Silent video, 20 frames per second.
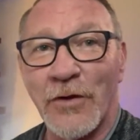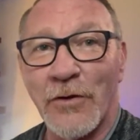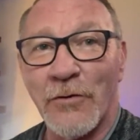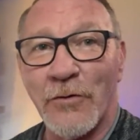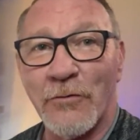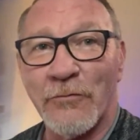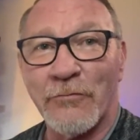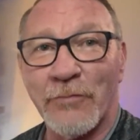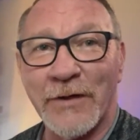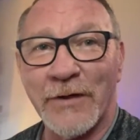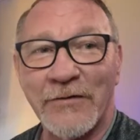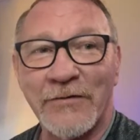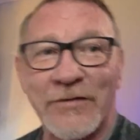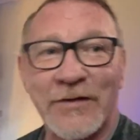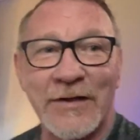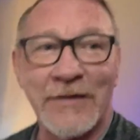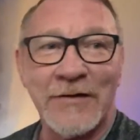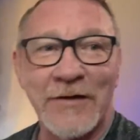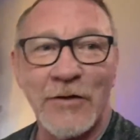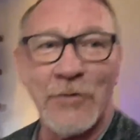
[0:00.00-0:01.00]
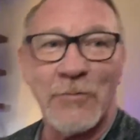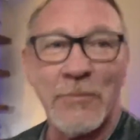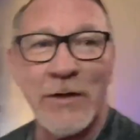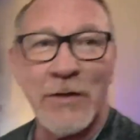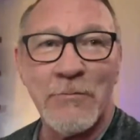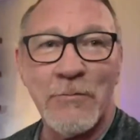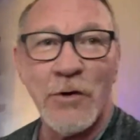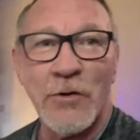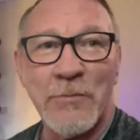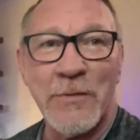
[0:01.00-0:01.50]
So if we see a
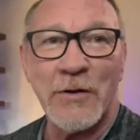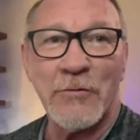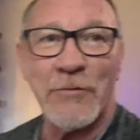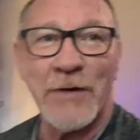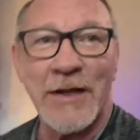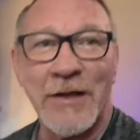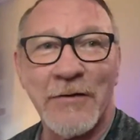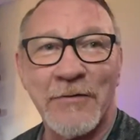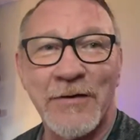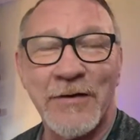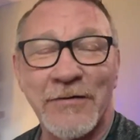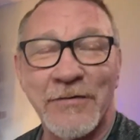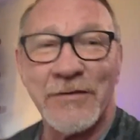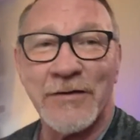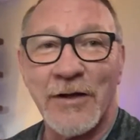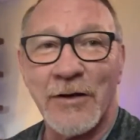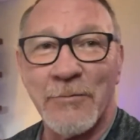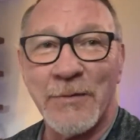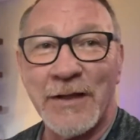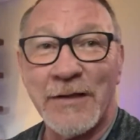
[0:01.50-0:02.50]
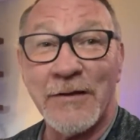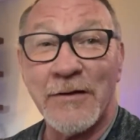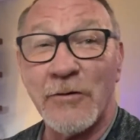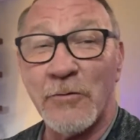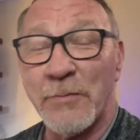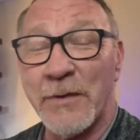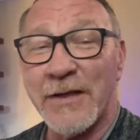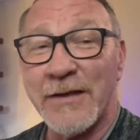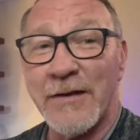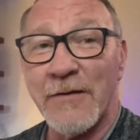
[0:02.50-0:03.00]
little bit of movement around, this is going to be a
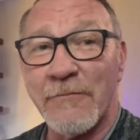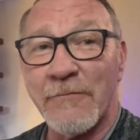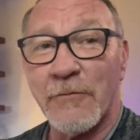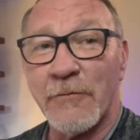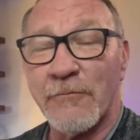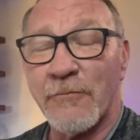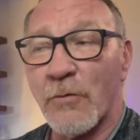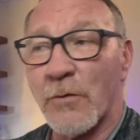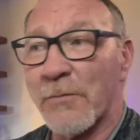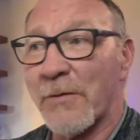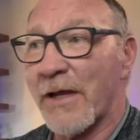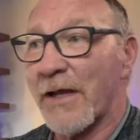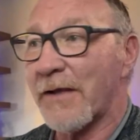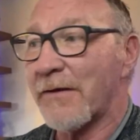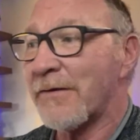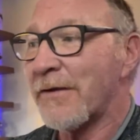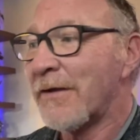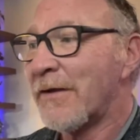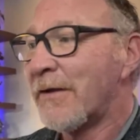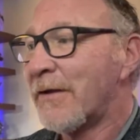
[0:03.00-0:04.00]
little bit different format.